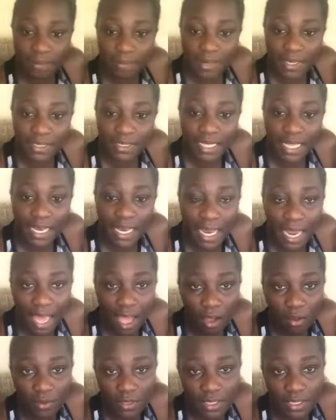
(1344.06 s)
it
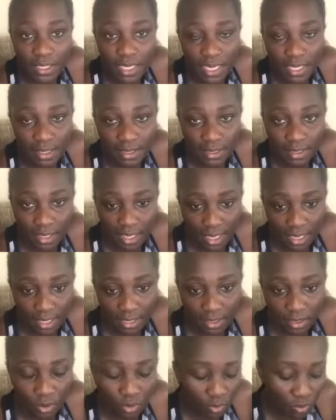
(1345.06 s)
allows certain
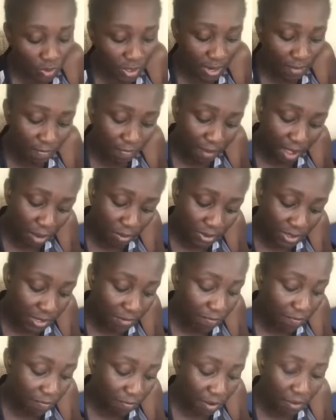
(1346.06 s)
kids who would have found it
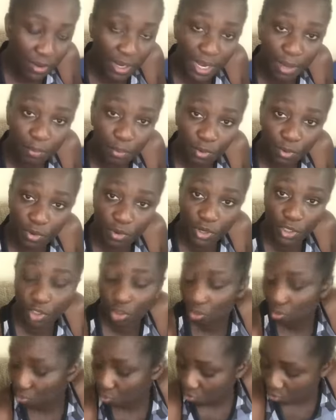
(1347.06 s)
very laborious
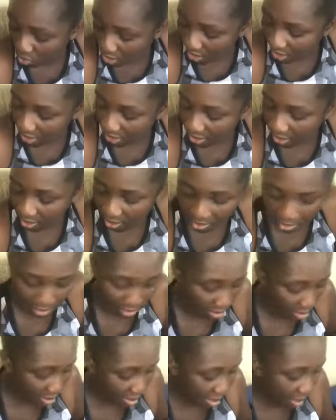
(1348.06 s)
to read
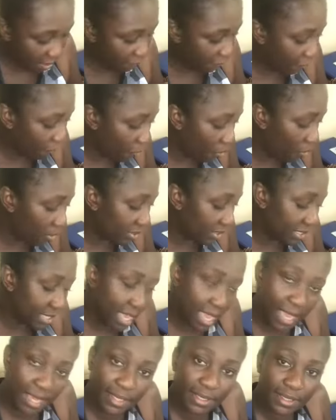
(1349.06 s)
a full-on
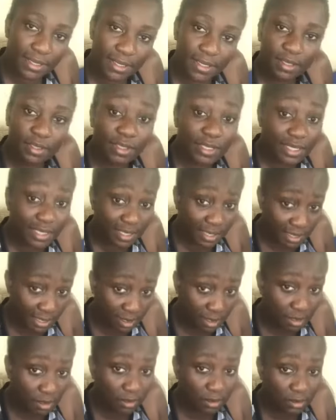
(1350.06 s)
text to
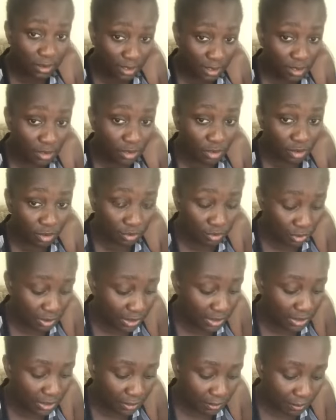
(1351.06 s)
still continue to
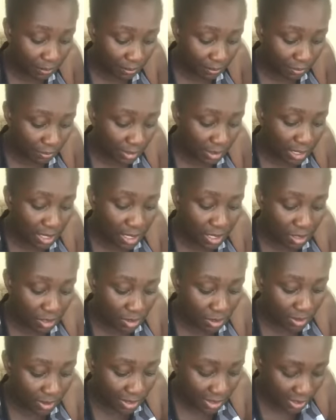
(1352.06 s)
read,
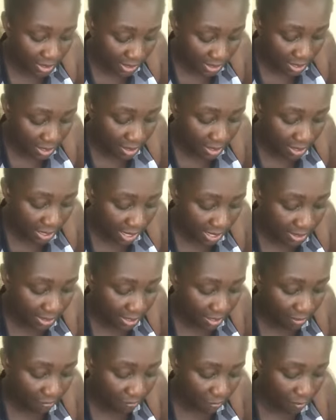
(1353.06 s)
to still get
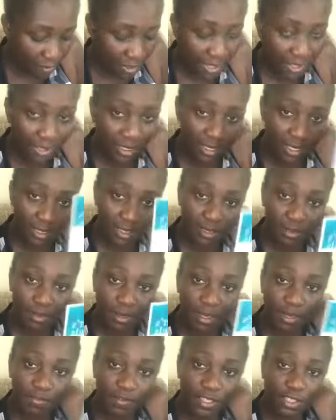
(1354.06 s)
information. This is
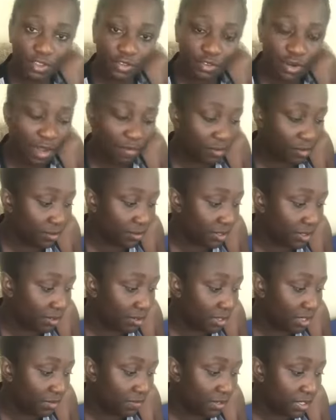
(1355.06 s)
Gulliver's Travels.
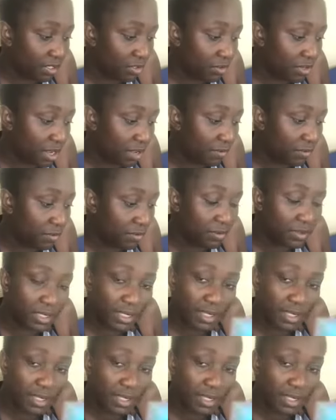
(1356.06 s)
Gulliver's Travels is